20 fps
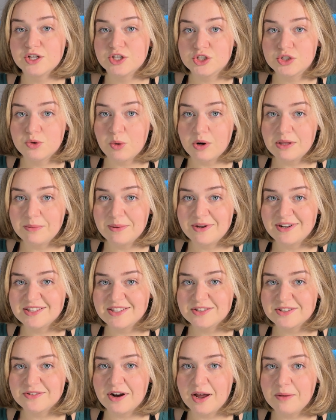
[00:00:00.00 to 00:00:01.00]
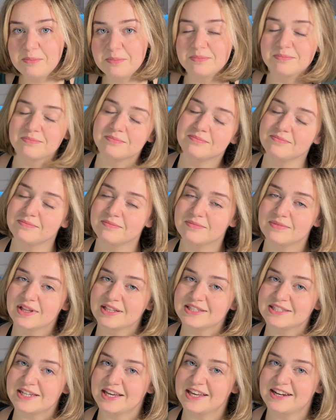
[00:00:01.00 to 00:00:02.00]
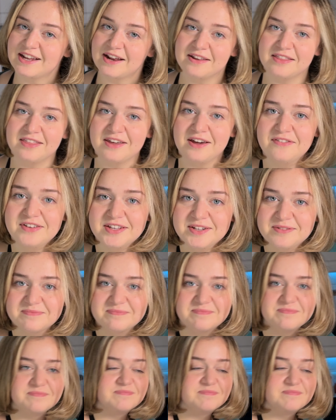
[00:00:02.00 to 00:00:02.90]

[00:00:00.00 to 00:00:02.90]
20 minutes are up. Let's take it out of the oven.